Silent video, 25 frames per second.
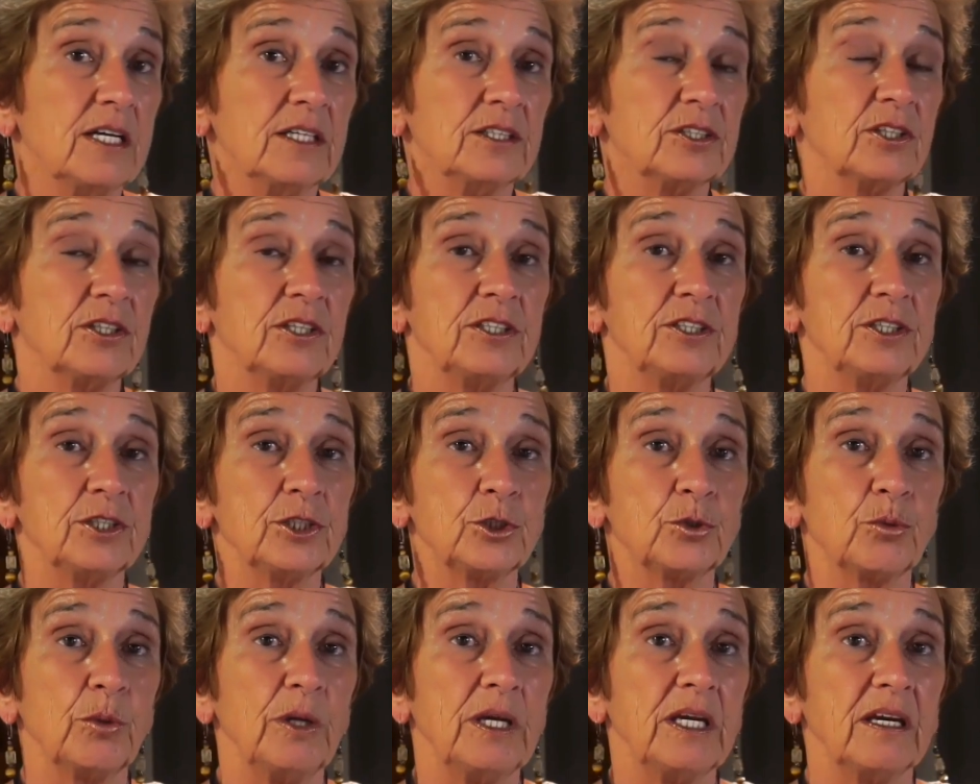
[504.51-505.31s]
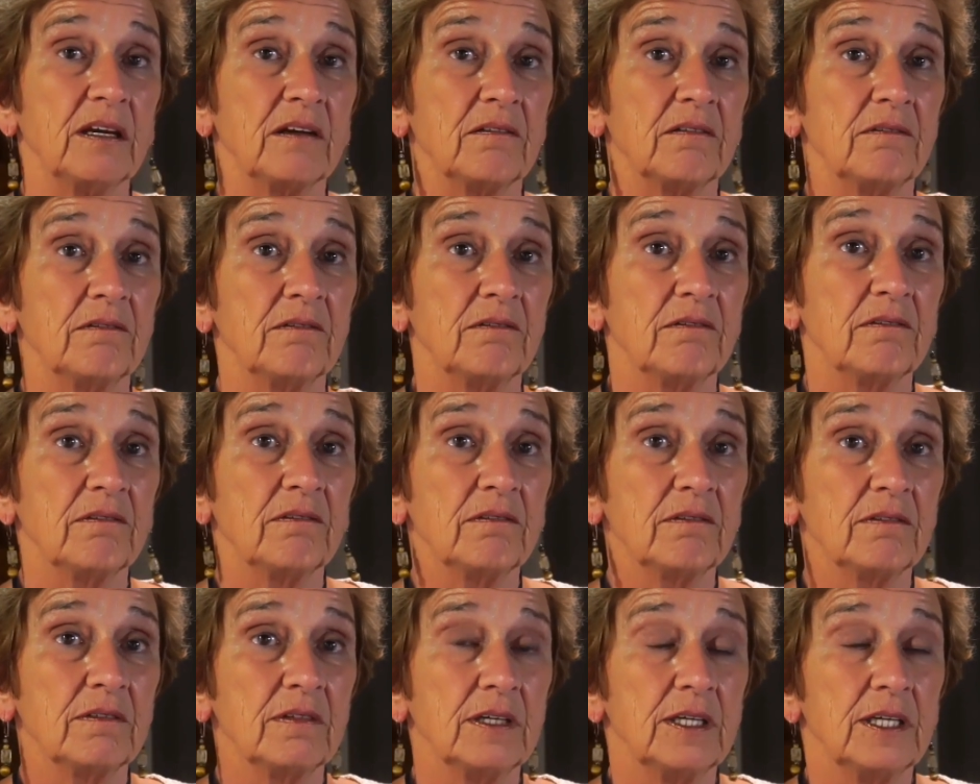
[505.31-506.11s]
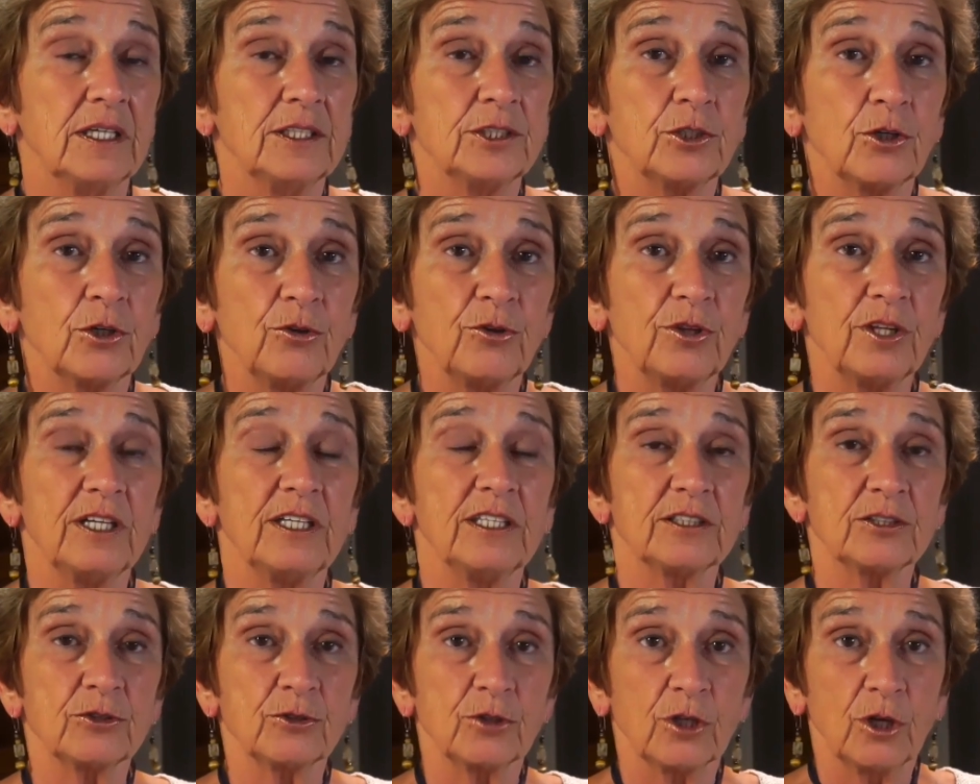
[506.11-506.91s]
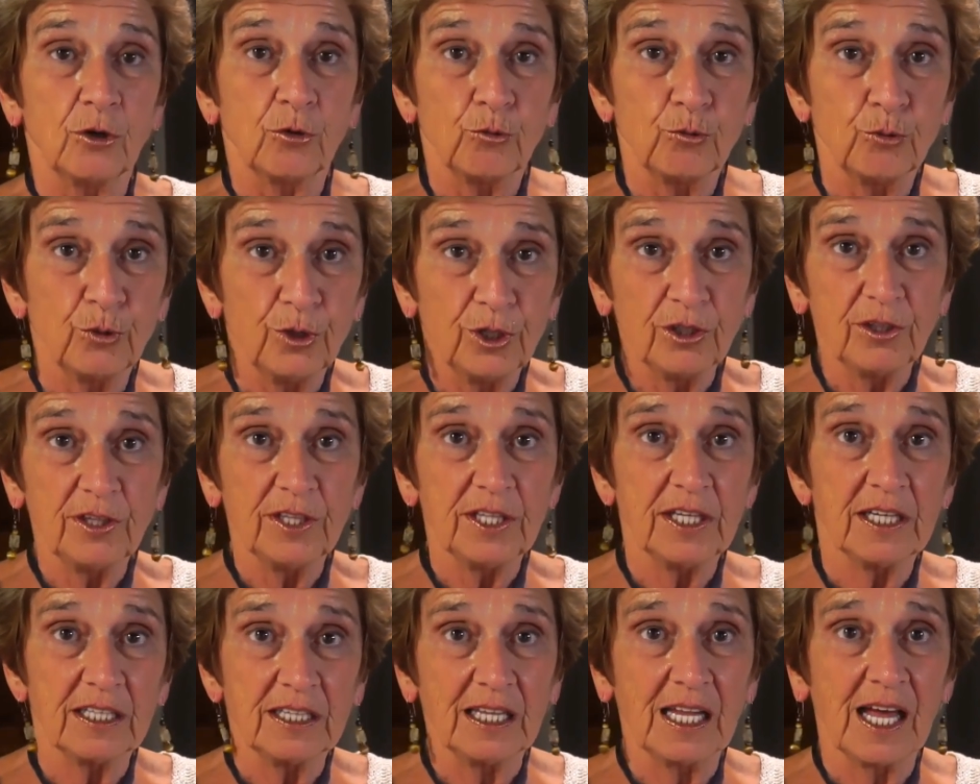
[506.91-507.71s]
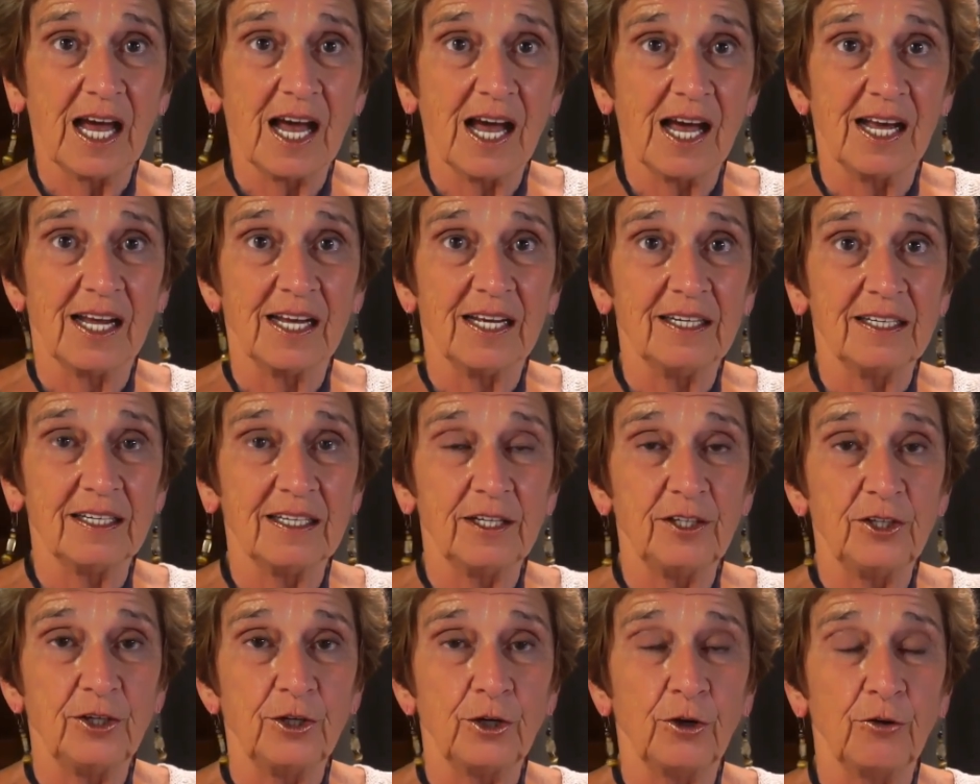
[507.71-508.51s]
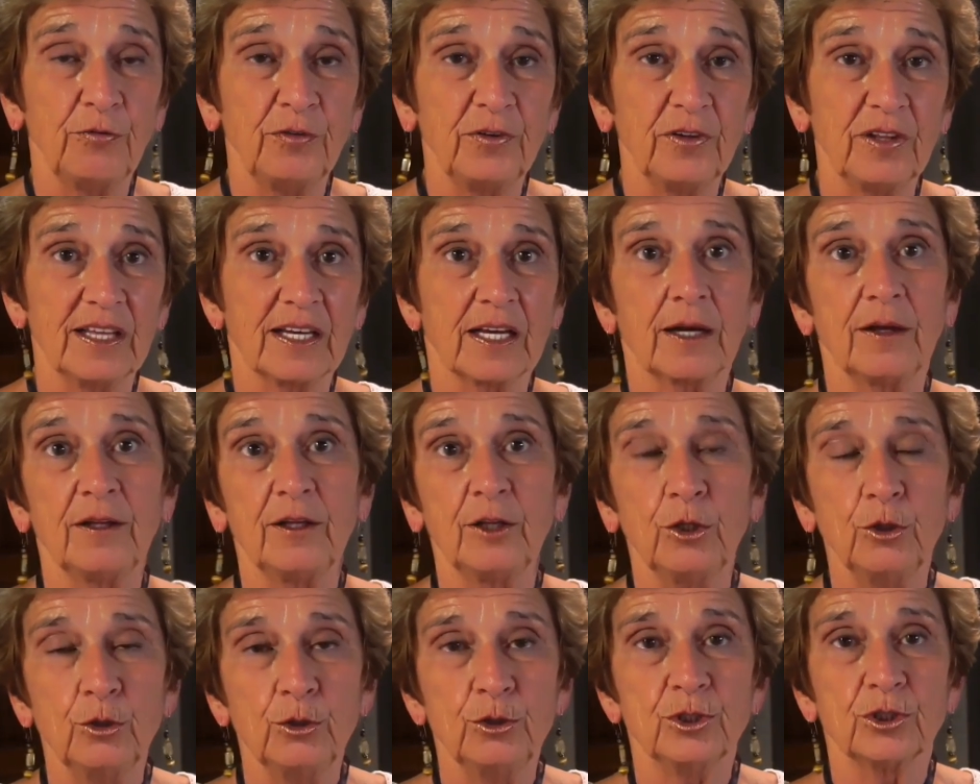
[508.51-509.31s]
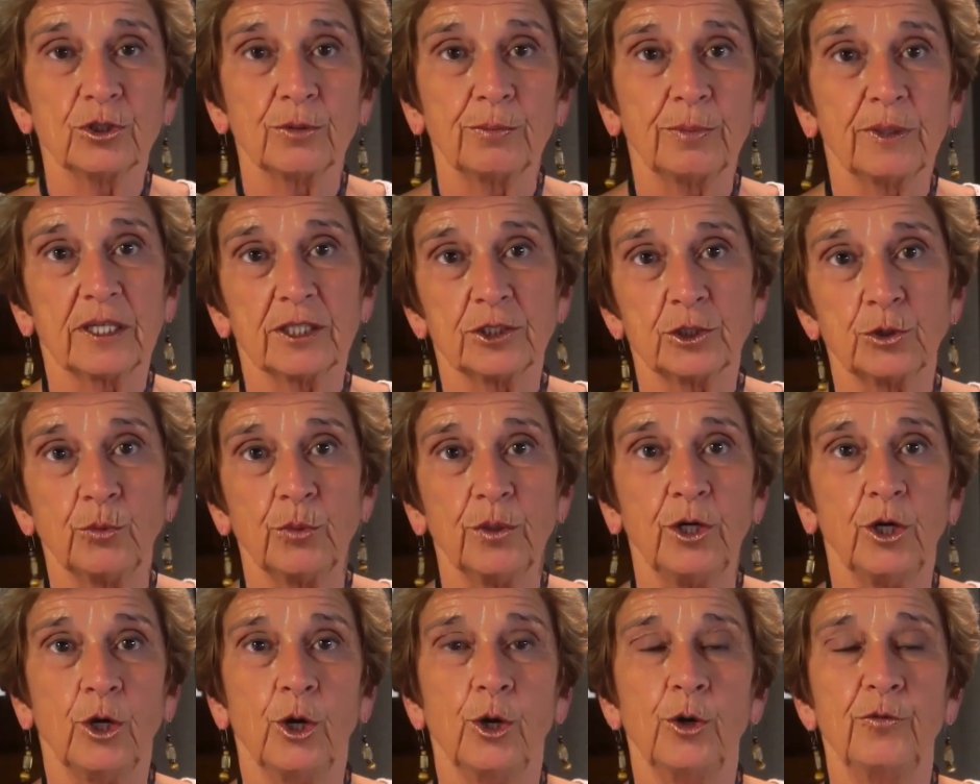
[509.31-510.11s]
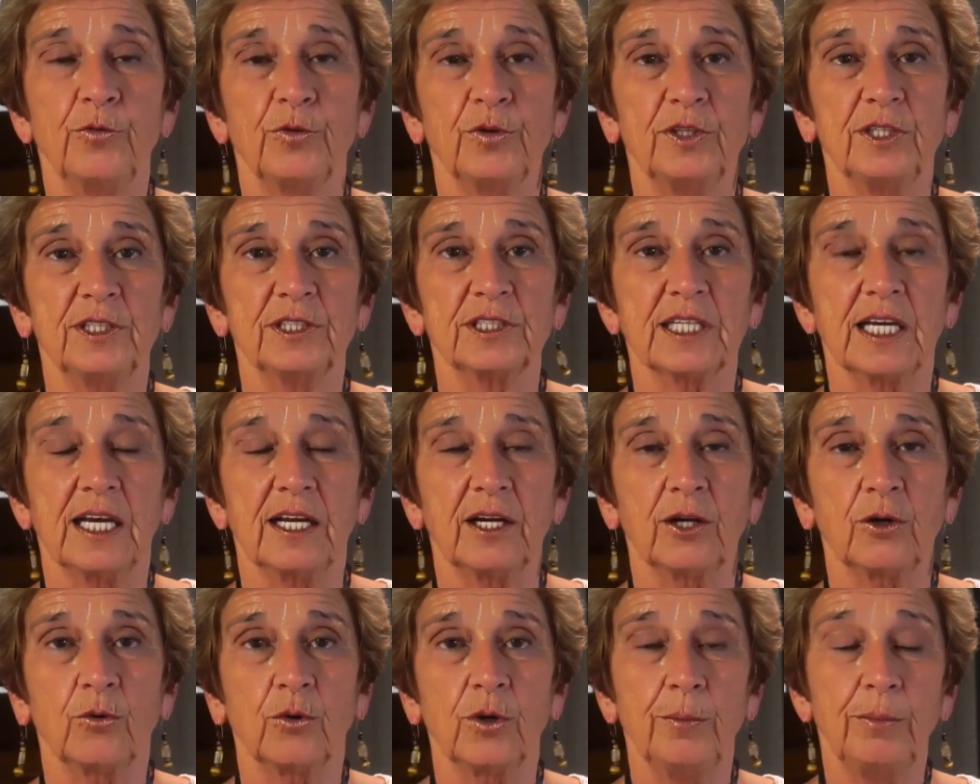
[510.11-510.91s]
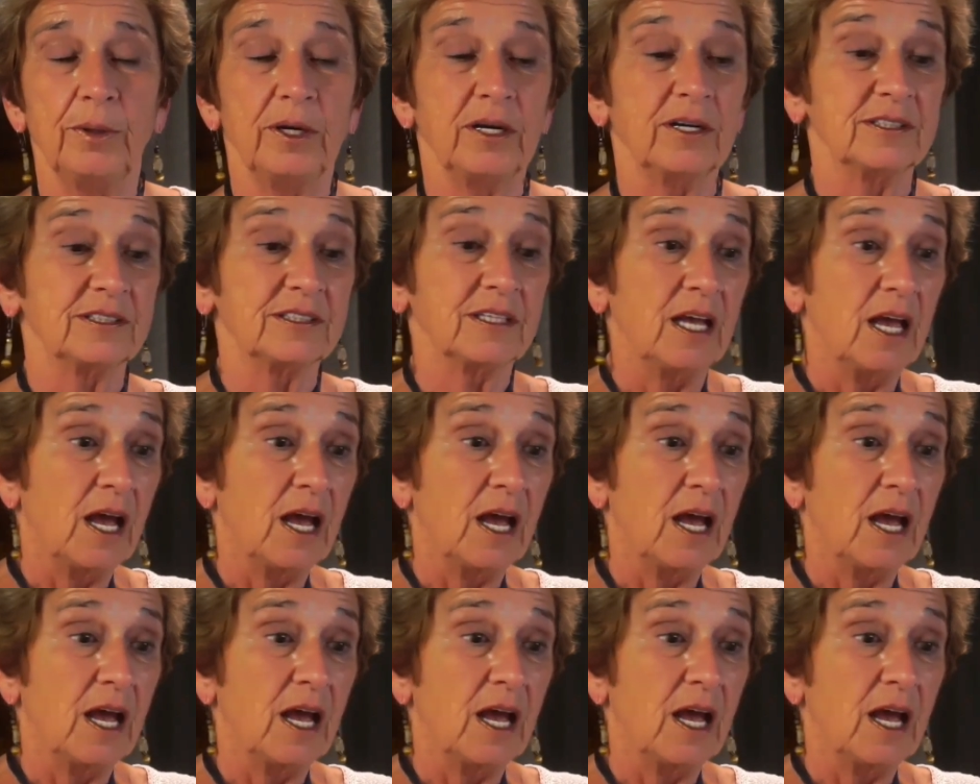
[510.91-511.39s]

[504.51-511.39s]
So you just tweak it so that it's really aligned and you don't feel like a loser because you went over in this category, because